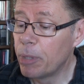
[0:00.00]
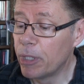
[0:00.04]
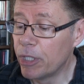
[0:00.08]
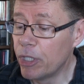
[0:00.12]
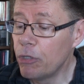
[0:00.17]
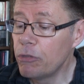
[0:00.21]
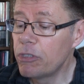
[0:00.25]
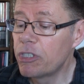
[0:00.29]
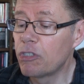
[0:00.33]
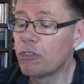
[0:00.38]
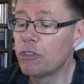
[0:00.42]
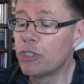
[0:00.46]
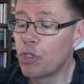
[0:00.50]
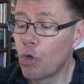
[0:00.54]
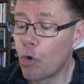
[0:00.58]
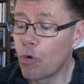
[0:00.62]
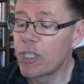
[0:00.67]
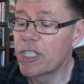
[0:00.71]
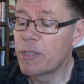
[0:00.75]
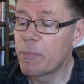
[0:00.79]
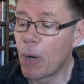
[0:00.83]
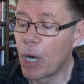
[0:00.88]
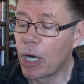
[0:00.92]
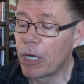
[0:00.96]
producer
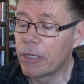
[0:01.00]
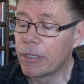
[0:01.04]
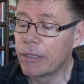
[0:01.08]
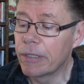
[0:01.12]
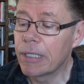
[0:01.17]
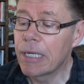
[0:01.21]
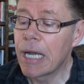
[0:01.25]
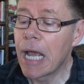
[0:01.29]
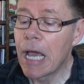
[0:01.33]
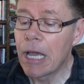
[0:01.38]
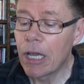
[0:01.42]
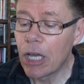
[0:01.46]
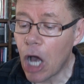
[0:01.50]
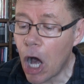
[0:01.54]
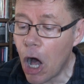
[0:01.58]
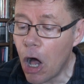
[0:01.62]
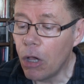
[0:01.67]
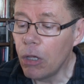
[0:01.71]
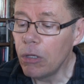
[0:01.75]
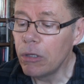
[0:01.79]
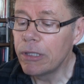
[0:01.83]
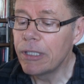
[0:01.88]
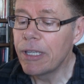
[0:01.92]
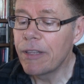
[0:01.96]
George Martin
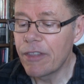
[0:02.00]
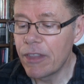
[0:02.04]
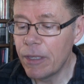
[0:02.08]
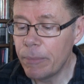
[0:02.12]
called